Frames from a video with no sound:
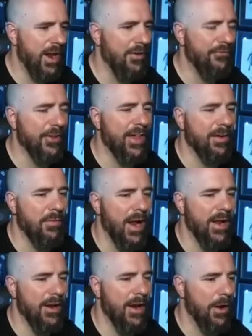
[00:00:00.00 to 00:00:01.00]
I feel like right
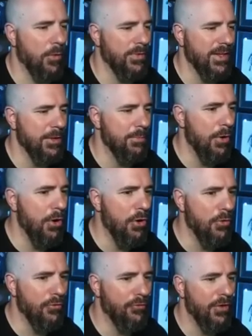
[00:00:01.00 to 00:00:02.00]
here, I don't need to
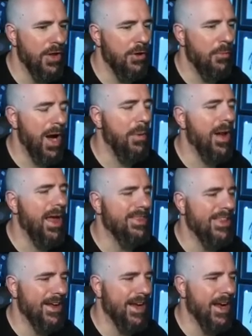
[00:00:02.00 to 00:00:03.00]
move. Why would I
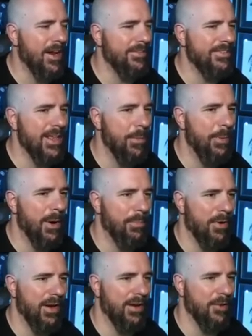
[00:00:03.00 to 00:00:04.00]
think I got to step up
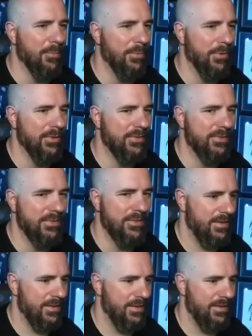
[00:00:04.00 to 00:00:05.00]
right here, boys?
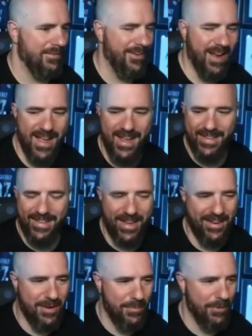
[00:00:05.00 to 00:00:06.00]
Right?
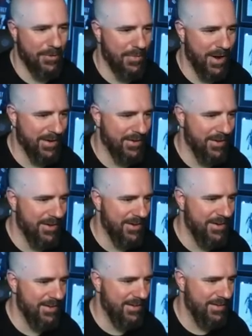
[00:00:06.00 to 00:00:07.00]
Like, come on, right
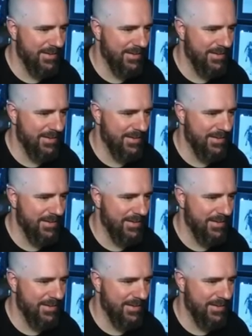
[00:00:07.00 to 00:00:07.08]
guard.